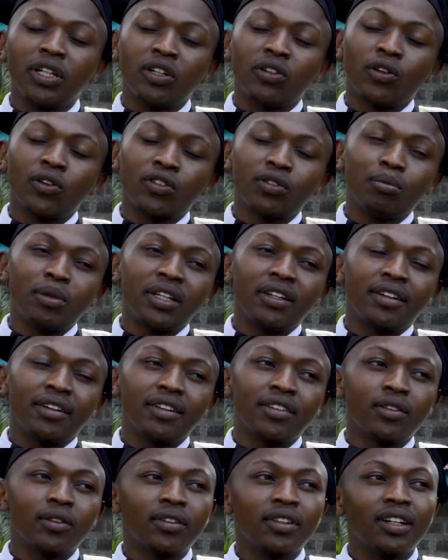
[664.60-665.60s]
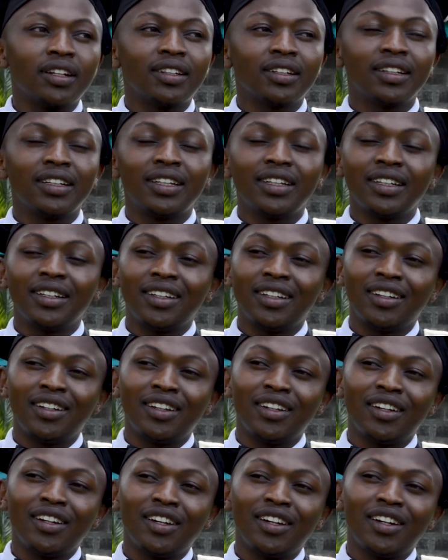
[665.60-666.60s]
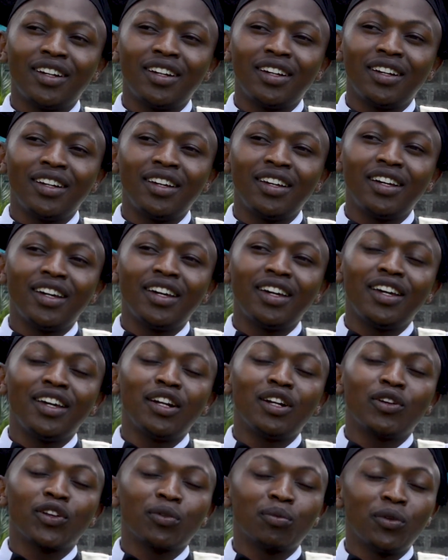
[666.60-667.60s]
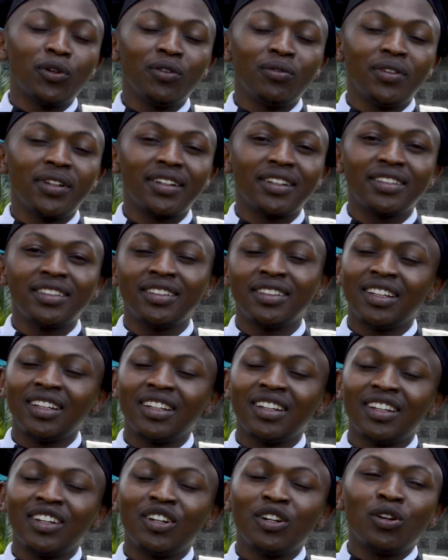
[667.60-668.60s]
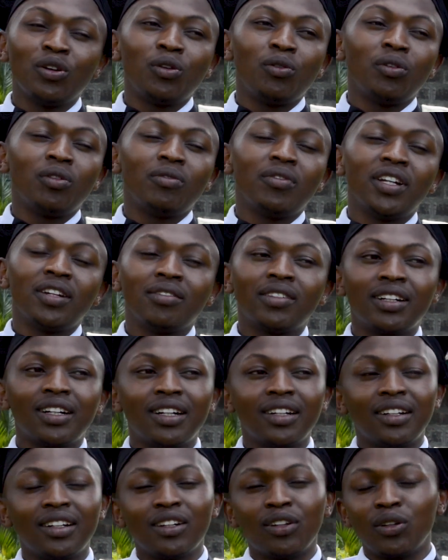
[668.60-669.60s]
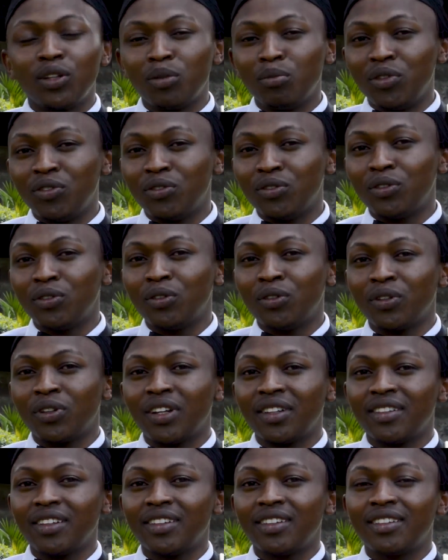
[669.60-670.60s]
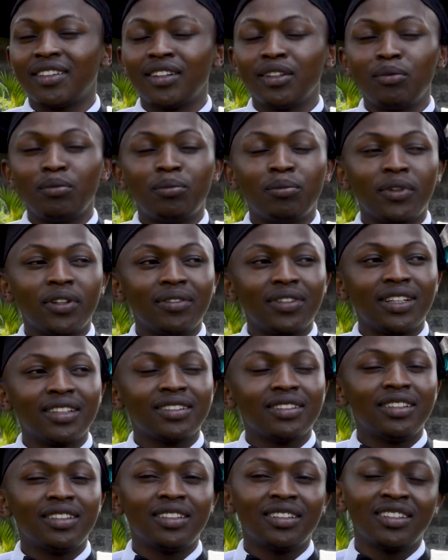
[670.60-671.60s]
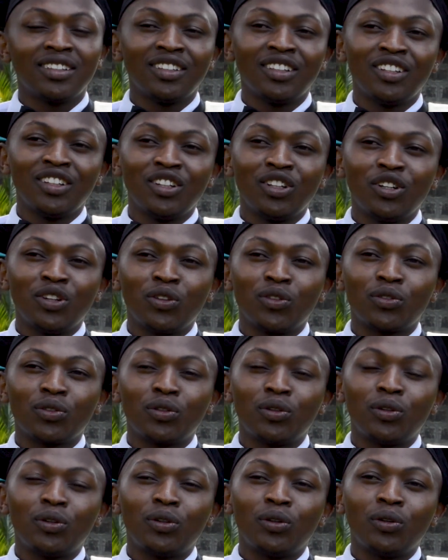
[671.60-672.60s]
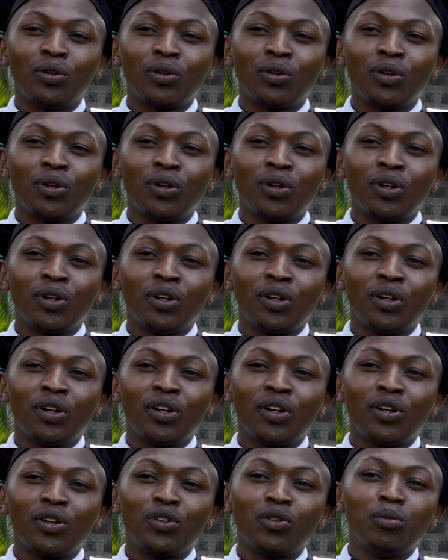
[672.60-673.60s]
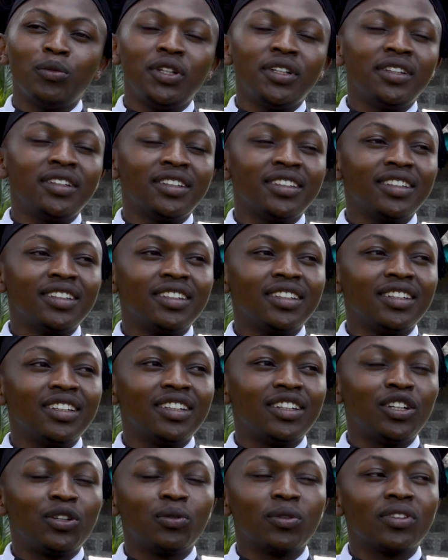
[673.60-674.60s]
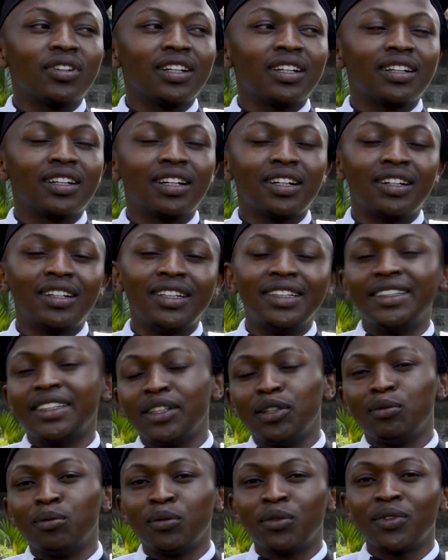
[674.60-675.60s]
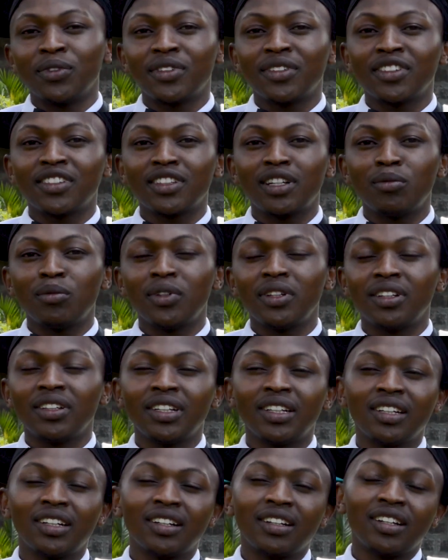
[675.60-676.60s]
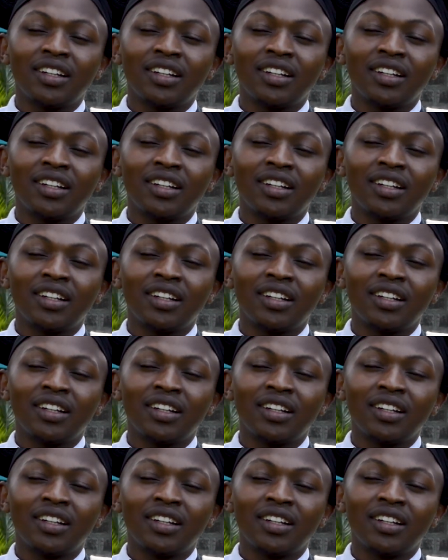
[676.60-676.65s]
caused by the reason that in our small village, we've never had a lawyer before, as I'd said previously. So to me, it was like a dream, something